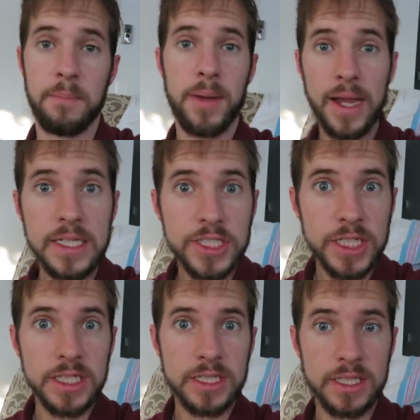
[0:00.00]
a patient.
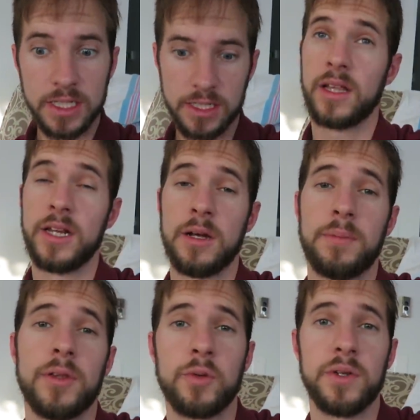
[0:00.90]
Clean
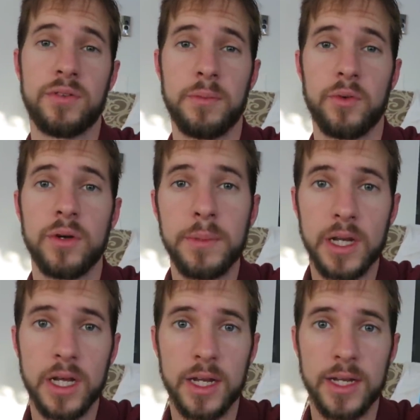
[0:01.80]
up a little bit from the
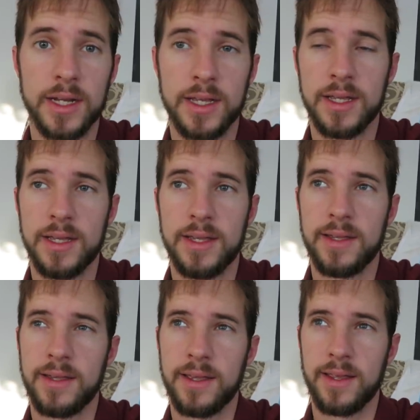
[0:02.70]
ribbon cutting.
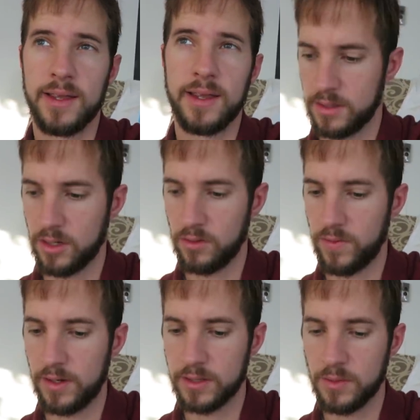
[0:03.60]
Go
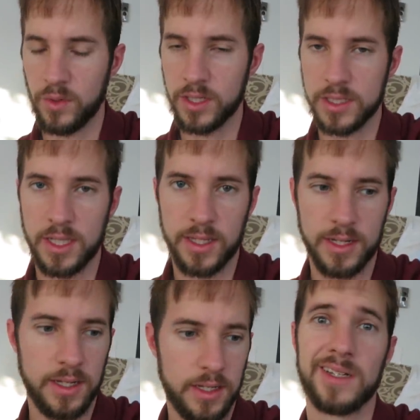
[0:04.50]
find somewhere to
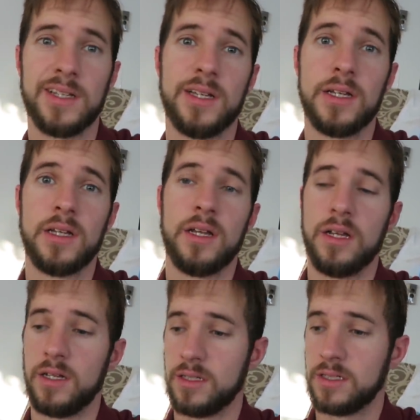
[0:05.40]
sled.
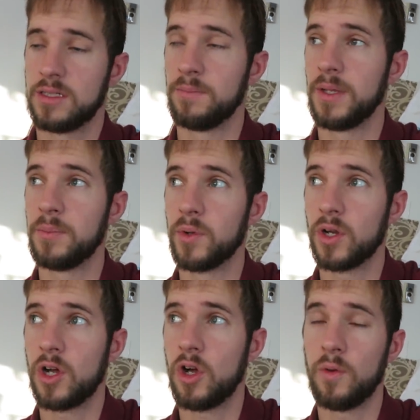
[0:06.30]
Some
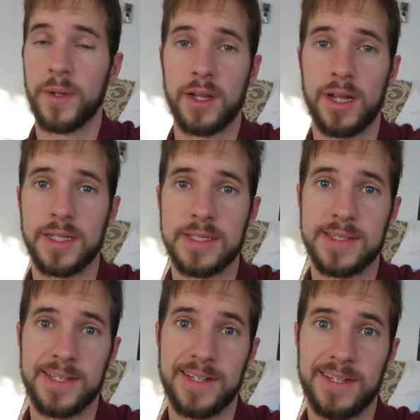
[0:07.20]
people to call
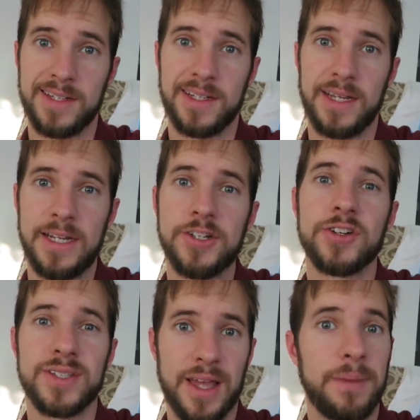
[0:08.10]
because uh,
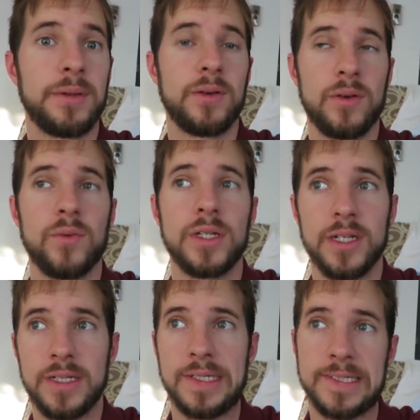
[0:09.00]
injuries happen
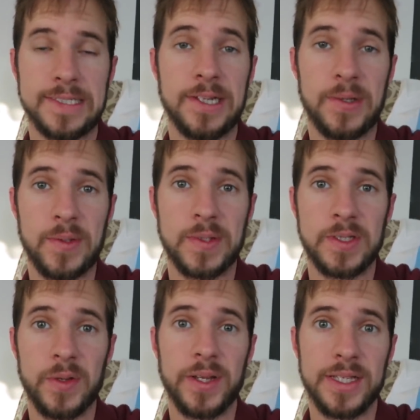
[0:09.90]
when uh, snow
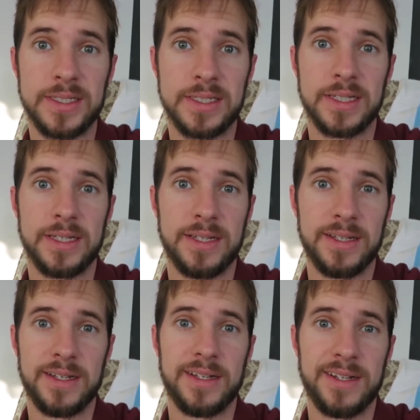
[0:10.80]
snow days
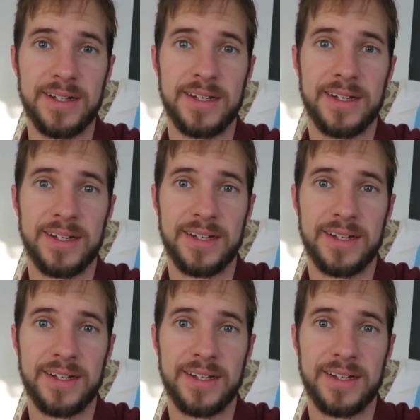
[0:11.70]
uh,